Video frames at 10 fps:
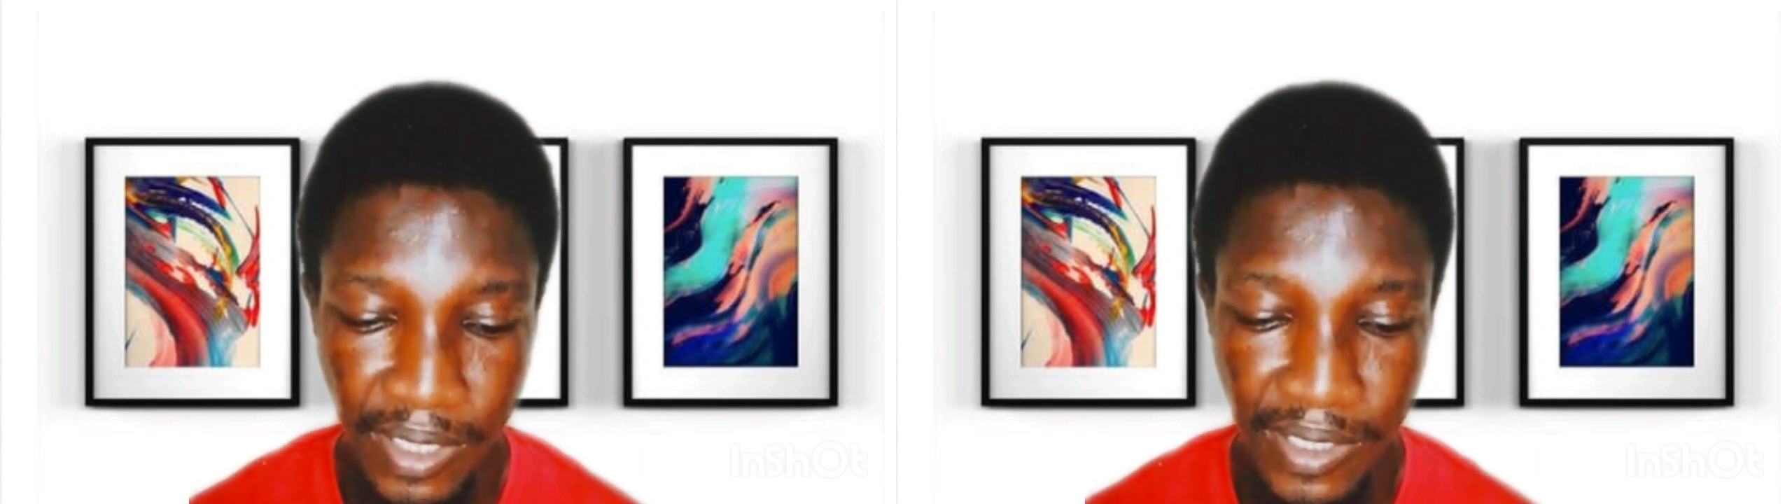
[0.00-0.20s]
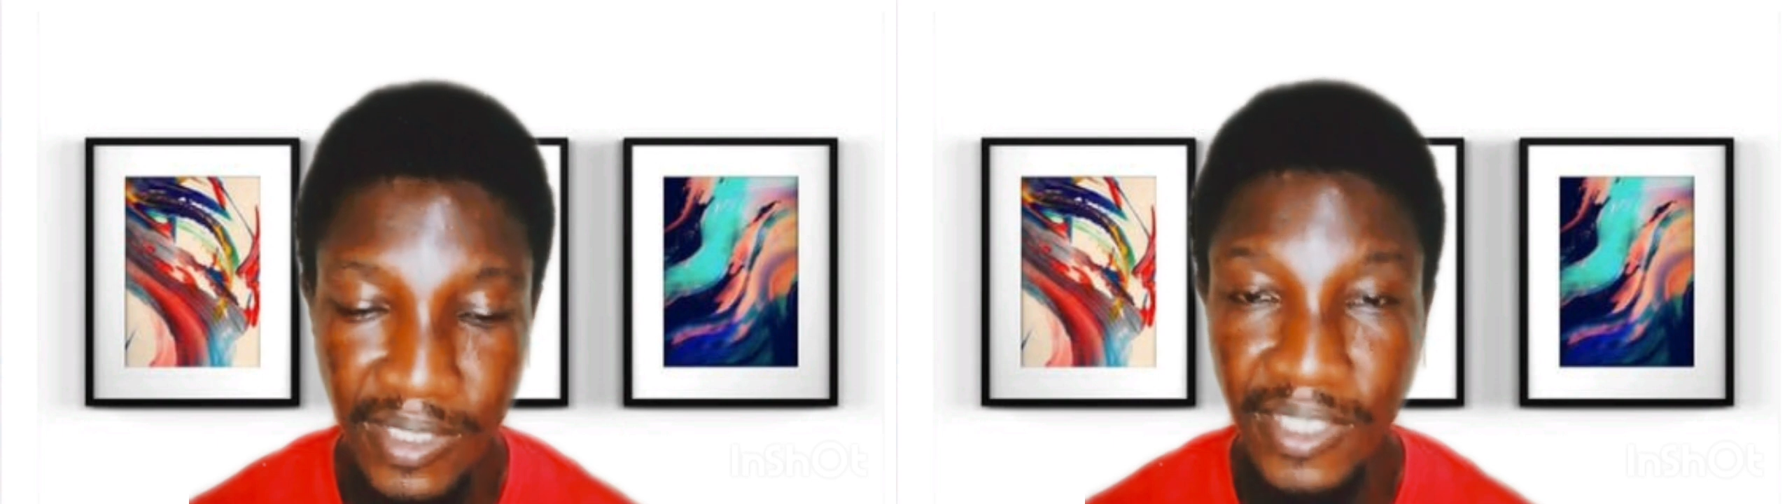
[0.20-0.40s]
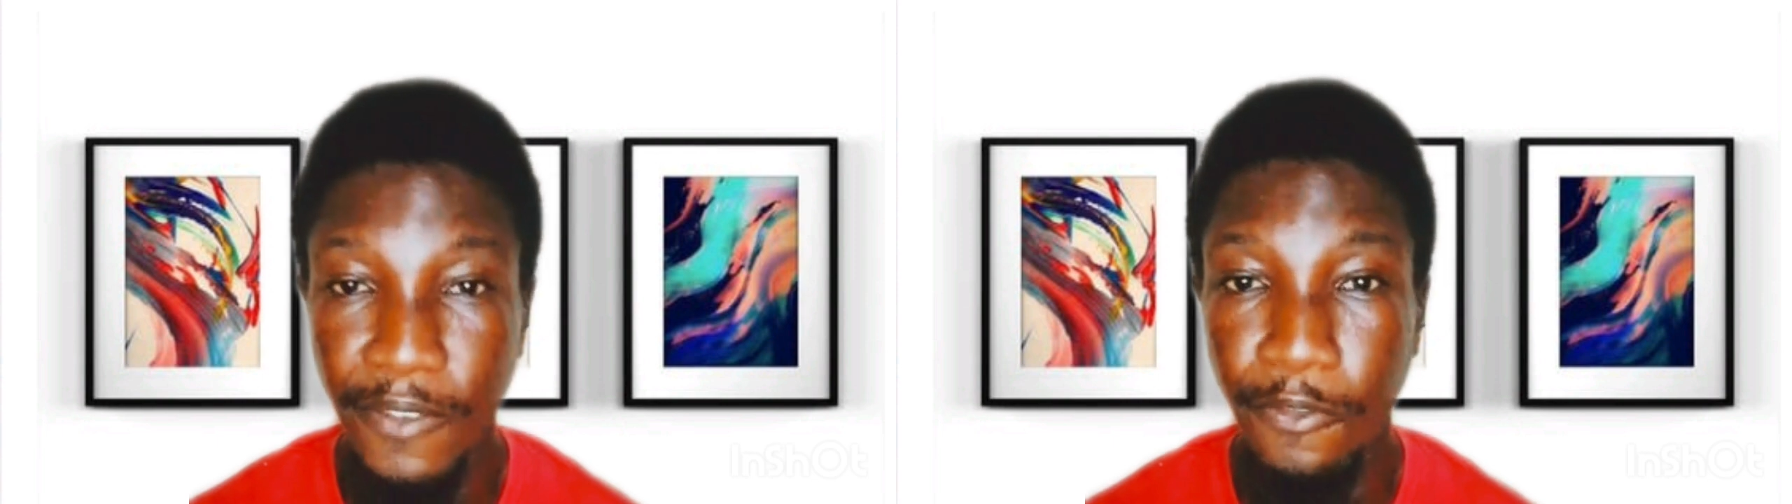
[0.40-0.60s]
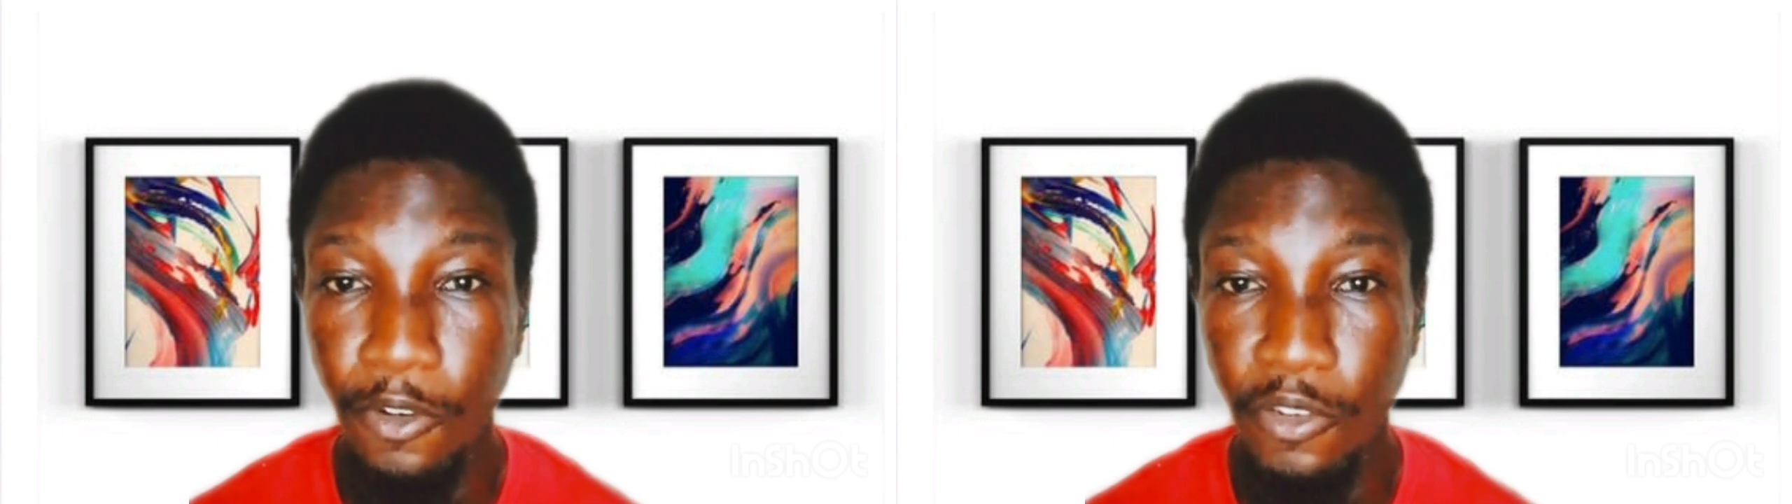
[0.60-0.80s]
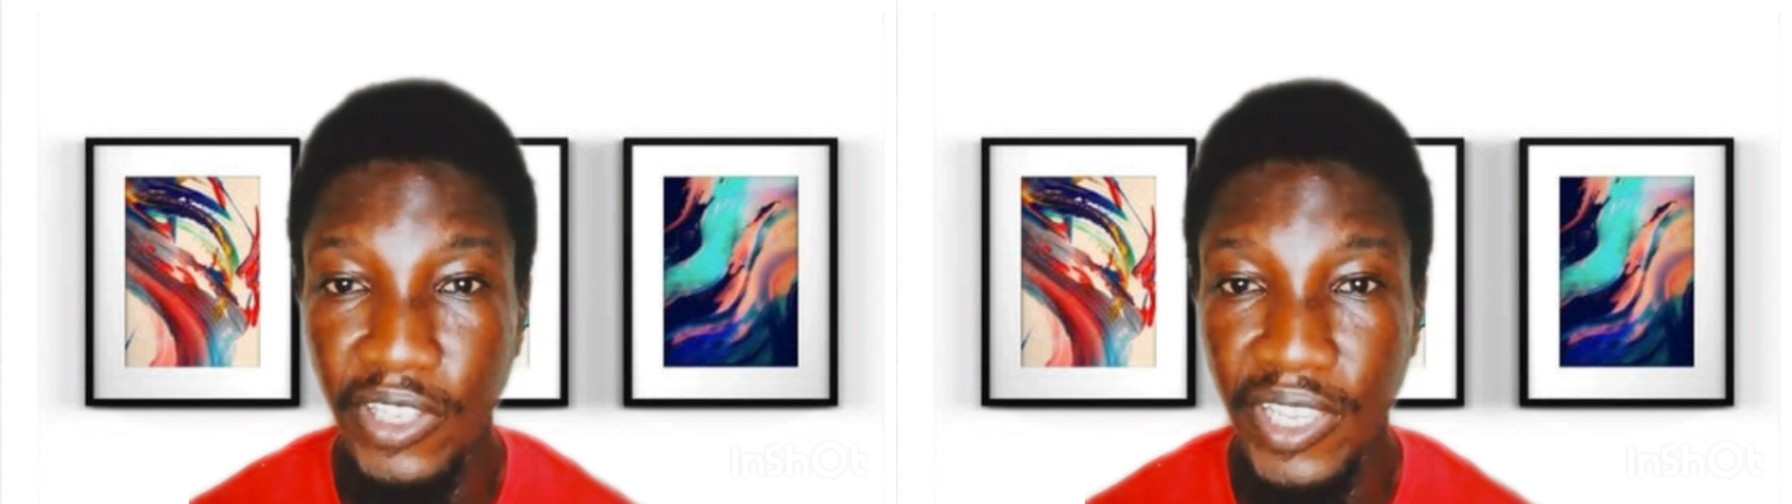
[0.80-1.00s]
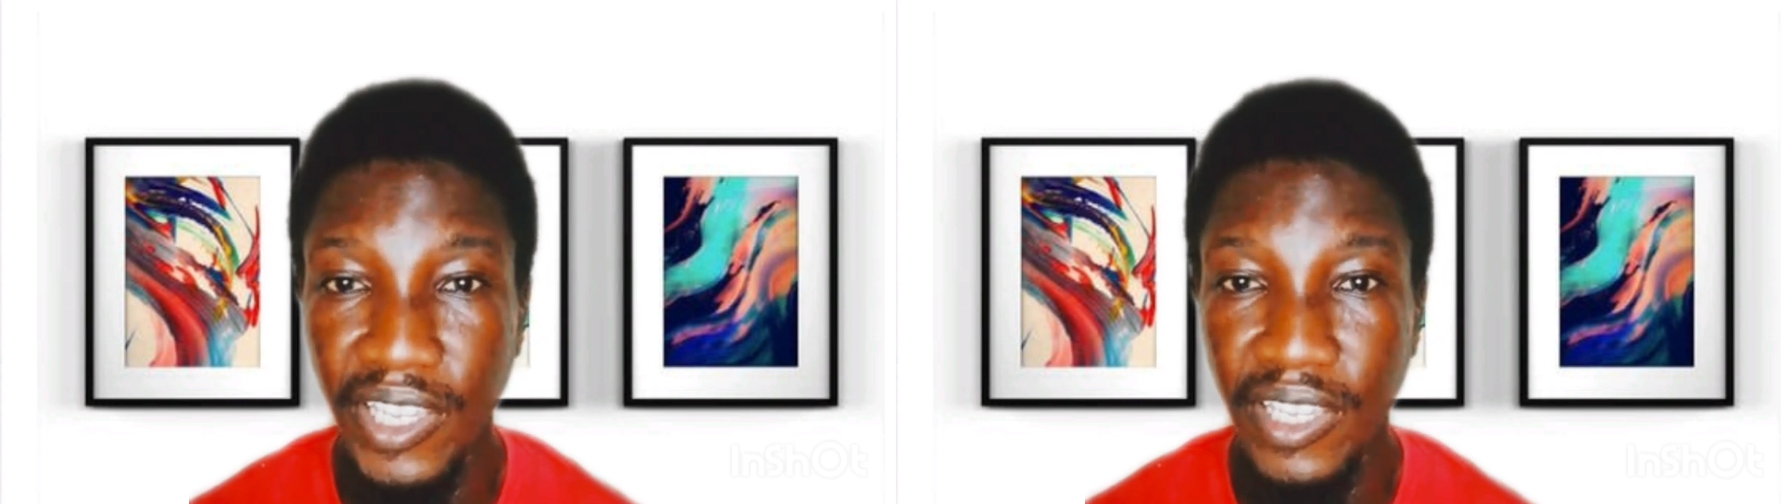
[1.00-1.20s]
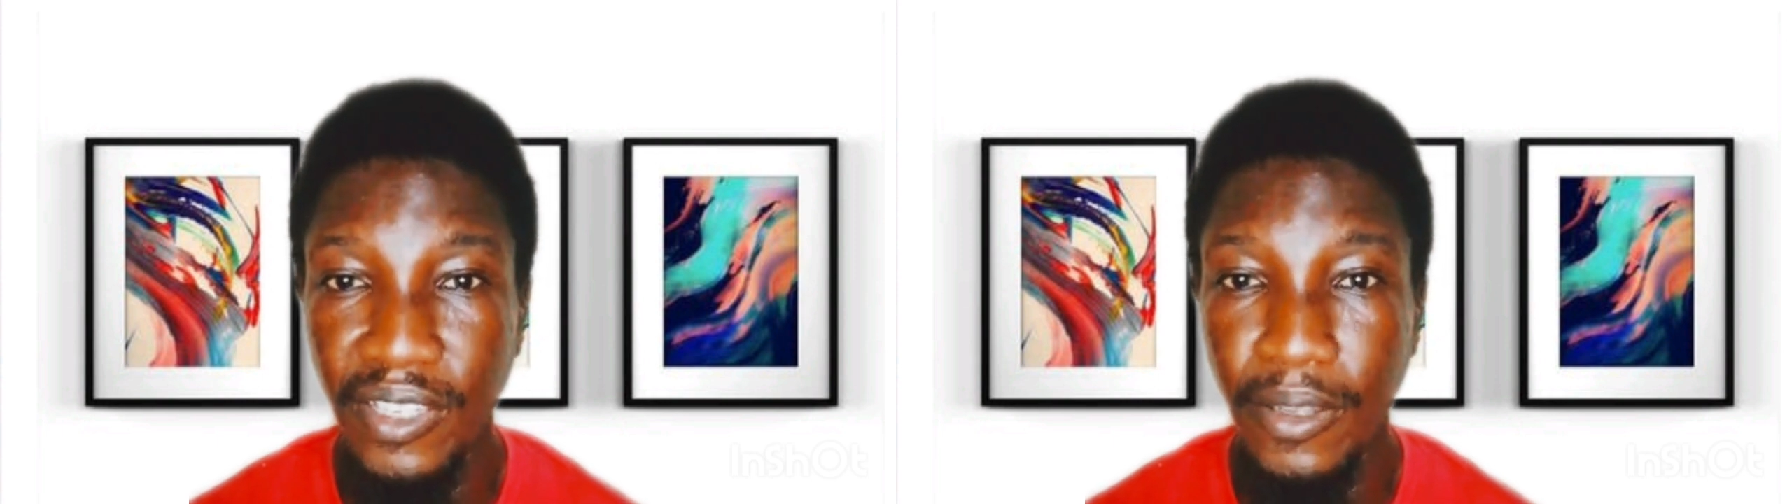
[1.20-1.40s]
it is a 4-year